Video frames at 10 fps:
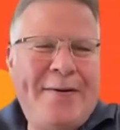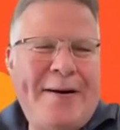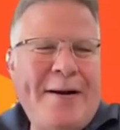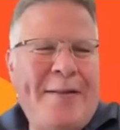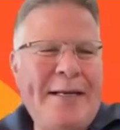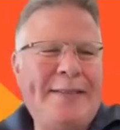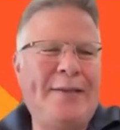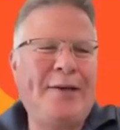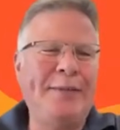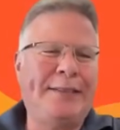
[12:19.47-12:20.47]
all right.
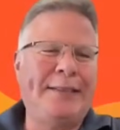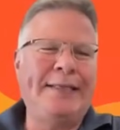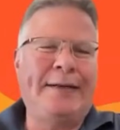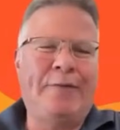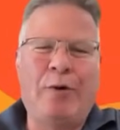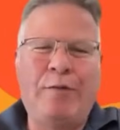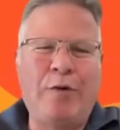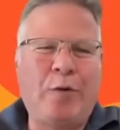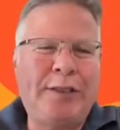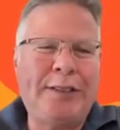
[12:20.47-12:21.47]
Thanks, Thomas. Thanks, everyone,
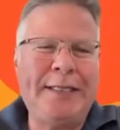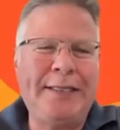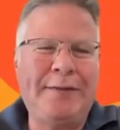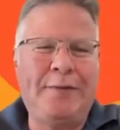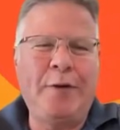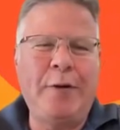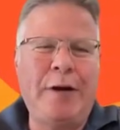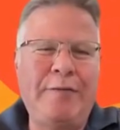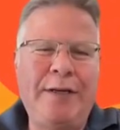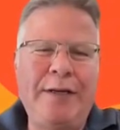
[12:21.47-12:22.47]
for watching. To follow
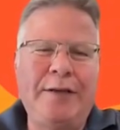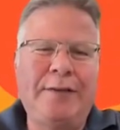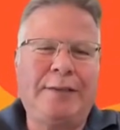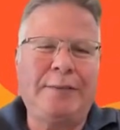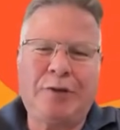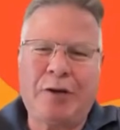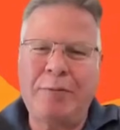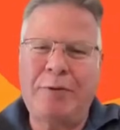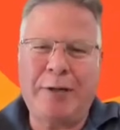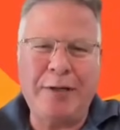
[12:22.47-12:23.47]
our videos,
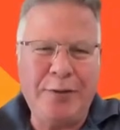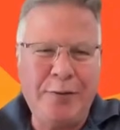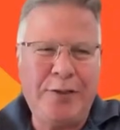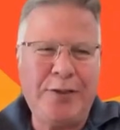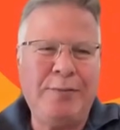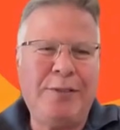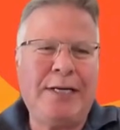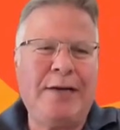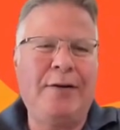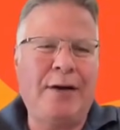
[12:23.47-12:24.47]
subscribe to our YouTube
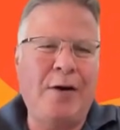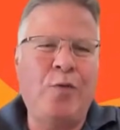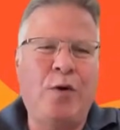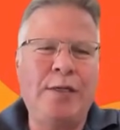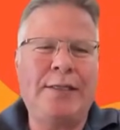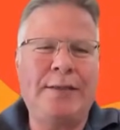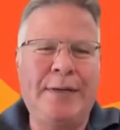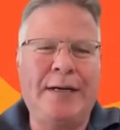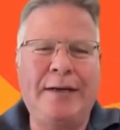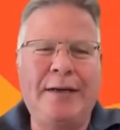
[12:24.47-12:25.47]
channel, I Want a
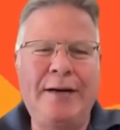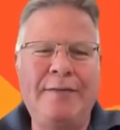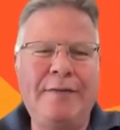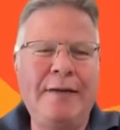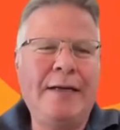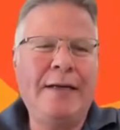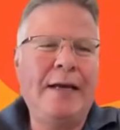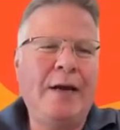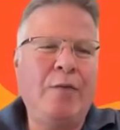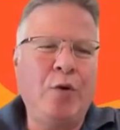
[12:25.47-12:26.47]
Better Life.
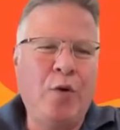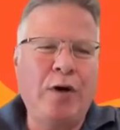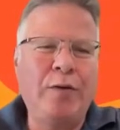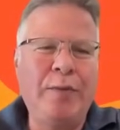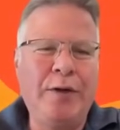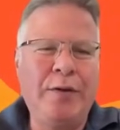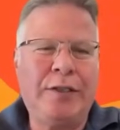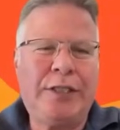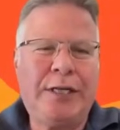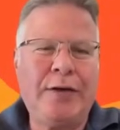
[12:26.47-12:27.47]
We welcome you
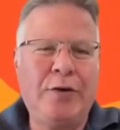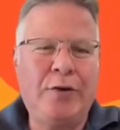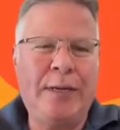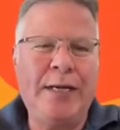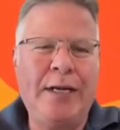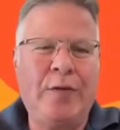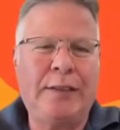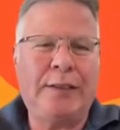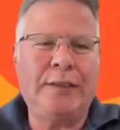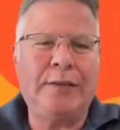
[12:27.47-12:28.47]
to share your money
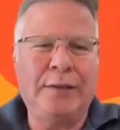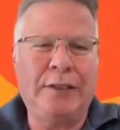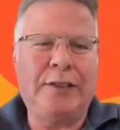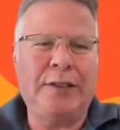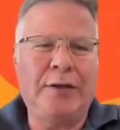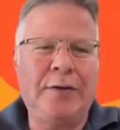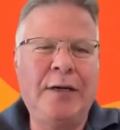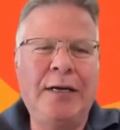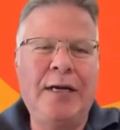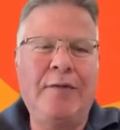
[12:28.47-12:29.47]
questions on the show.
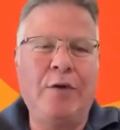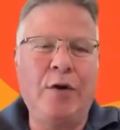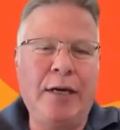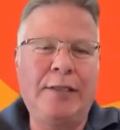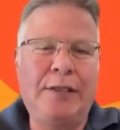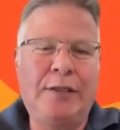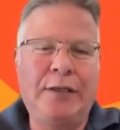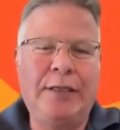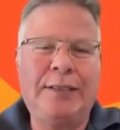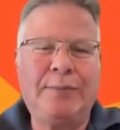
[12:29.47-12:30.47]
If you'd like to
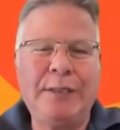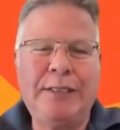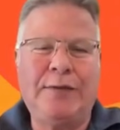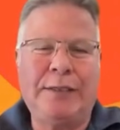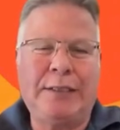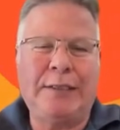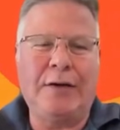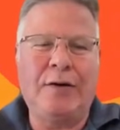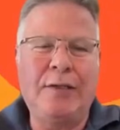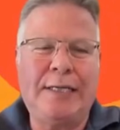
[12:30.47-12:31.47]
join us, please visit
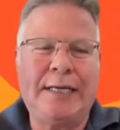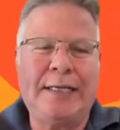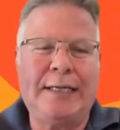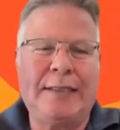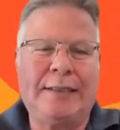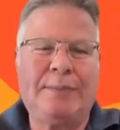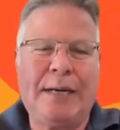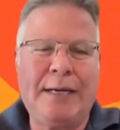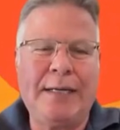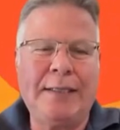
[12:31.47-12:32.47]
the Contact Us
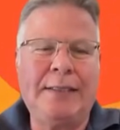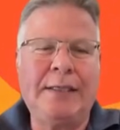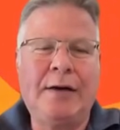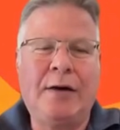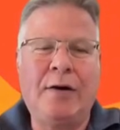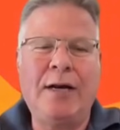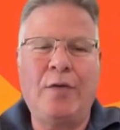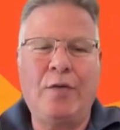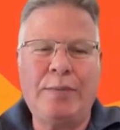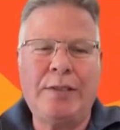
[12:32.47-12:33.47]
page on
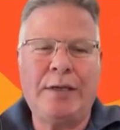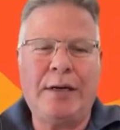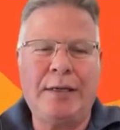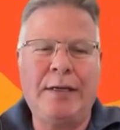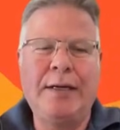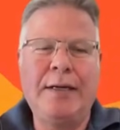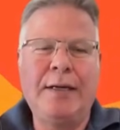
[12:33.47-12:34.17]
our website,